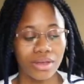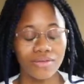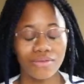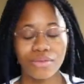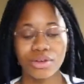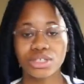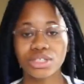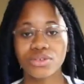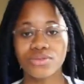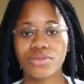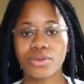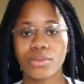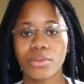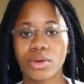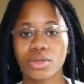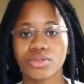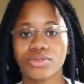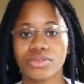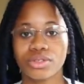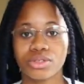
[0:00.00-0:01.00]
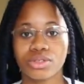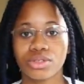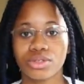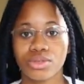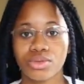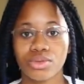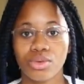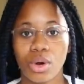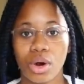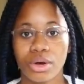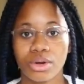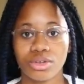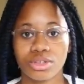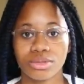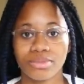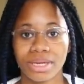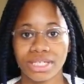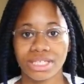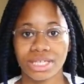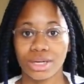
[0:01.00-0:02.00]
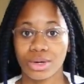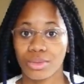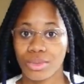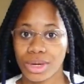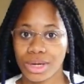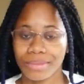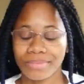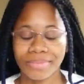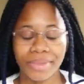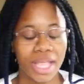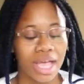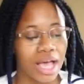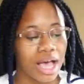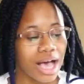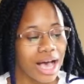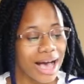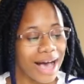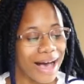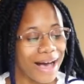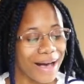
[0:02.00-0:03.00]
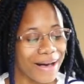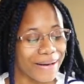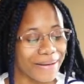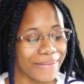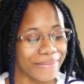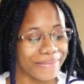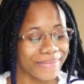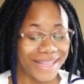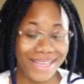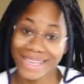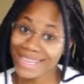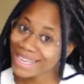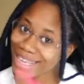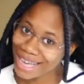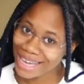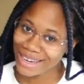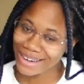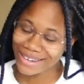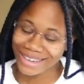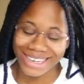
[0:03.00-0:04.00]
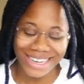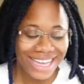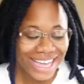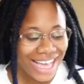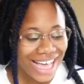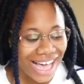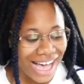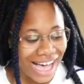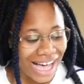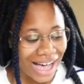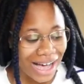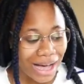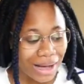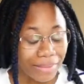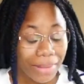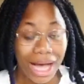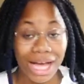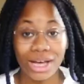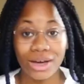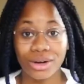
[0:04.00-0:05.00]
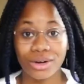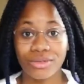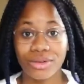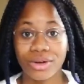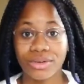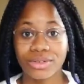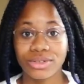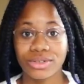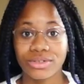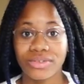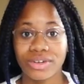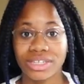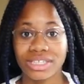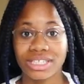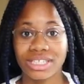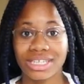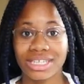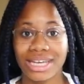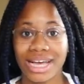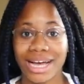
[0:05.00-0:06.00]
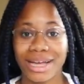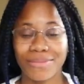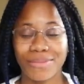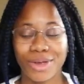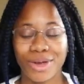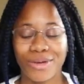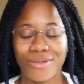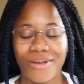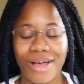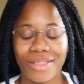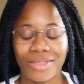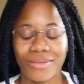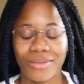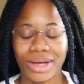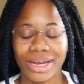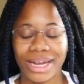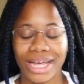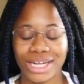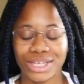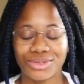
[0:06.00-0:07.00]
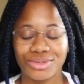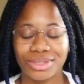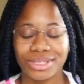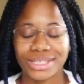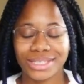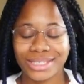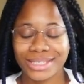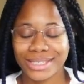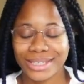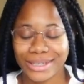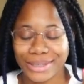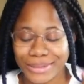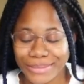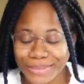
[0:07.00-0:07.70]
first and foremost, for those of you who are new to my channel, welcome. How you doing? I go to Rowan University. I'm your around the way naturalista.